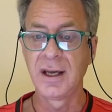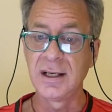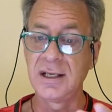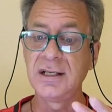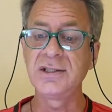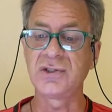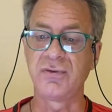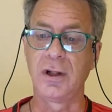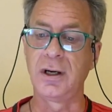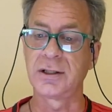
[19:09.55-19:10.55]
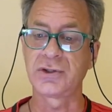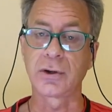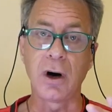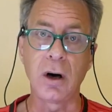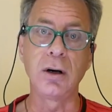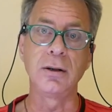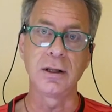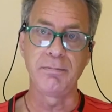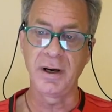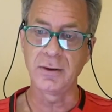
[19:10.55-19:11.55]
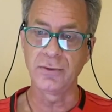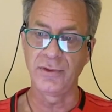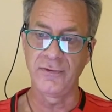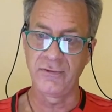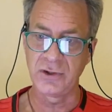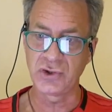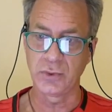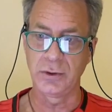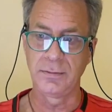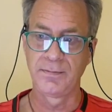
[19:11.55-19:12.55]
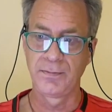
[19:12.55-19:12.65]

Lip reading: His vlogs are all about the visual.